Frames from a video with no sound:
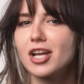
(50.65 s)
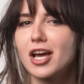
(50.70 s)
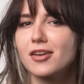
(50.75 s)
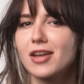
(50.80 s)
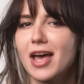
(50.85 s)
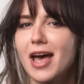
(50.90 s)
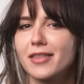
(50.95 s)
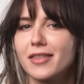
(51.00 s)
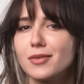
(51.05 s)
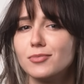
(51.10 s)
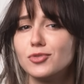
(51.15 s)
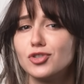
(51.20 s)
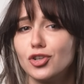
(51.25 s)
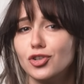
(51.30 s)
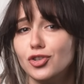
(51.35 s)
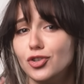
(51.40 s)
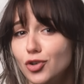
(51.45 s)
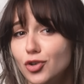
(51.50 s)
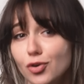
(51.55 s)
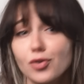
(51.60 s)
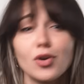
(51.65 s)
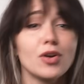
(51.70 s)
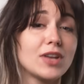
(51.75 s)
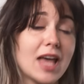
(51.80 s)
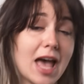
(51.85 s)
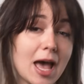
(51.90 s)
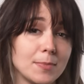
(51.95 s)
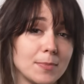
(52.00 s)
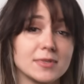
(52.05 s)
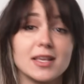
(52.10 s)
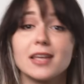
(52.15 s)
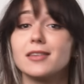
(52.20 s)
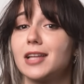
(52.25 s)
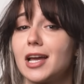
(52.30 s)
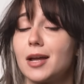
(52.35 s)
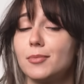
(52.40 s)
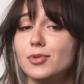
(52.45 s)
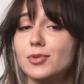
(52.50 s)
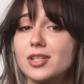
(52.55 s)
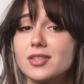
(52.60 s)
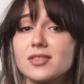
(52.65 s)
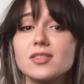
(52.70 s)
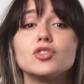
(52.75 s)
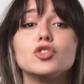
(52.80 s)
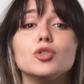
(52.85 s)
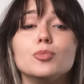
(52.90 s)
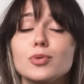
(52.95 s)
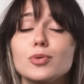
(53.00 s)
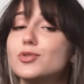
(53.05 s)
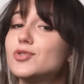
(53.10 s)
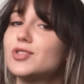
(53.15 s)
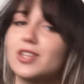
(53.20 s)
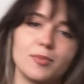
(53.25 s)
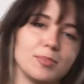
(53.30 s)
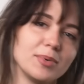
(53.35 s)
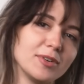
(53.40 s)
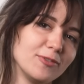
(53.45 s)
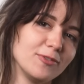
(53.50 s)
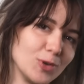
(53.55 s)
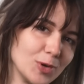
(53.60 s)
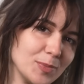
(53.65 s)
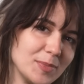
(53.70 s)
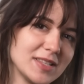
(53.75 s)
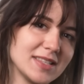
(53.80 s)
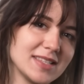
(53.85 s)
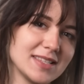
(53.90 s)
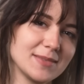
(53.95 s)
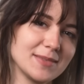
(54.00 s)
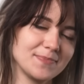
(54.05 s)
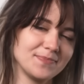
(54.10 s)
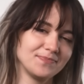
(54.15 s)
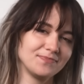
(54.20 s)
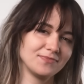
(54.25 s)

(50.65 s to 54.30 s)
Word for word: how to add them to your own apps and libraries to boost their performance.